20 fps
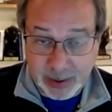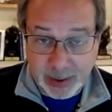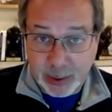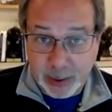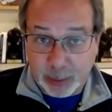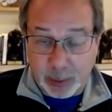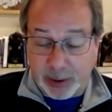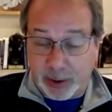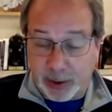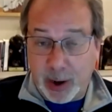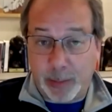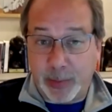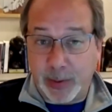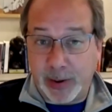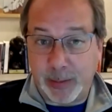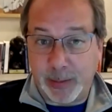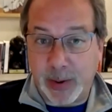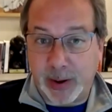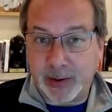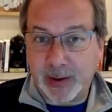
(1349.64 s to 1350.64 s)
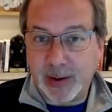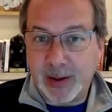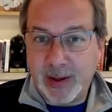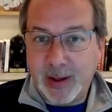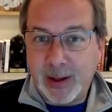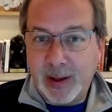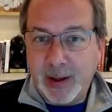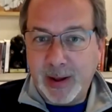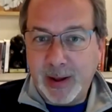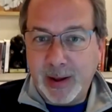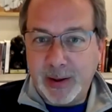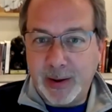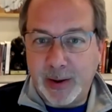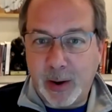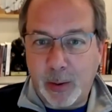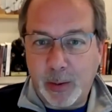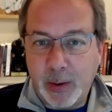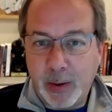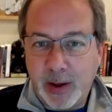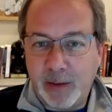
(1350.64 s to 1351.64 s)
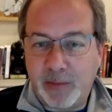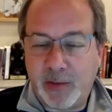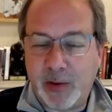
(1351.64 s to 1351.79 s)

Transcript: great company, but if you